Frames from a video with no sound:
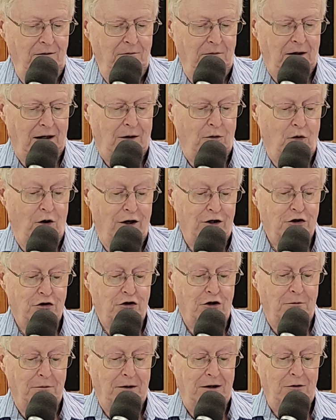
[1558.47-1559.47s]
But I want
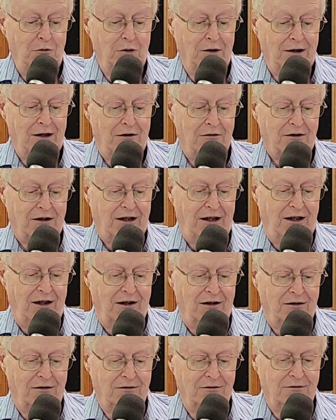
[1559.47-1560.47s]
you to be without
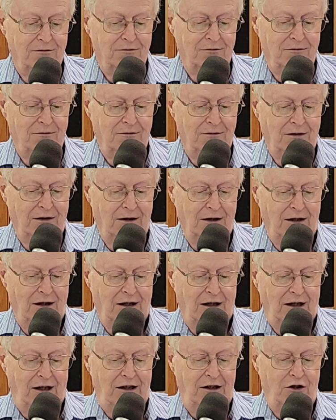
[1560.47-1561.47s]
care.
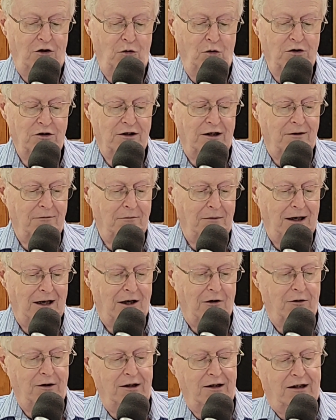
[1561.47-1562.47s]
He who is
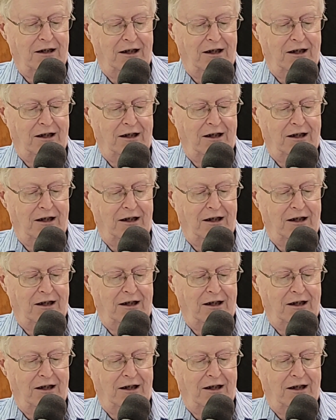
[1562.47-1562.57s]
unmarried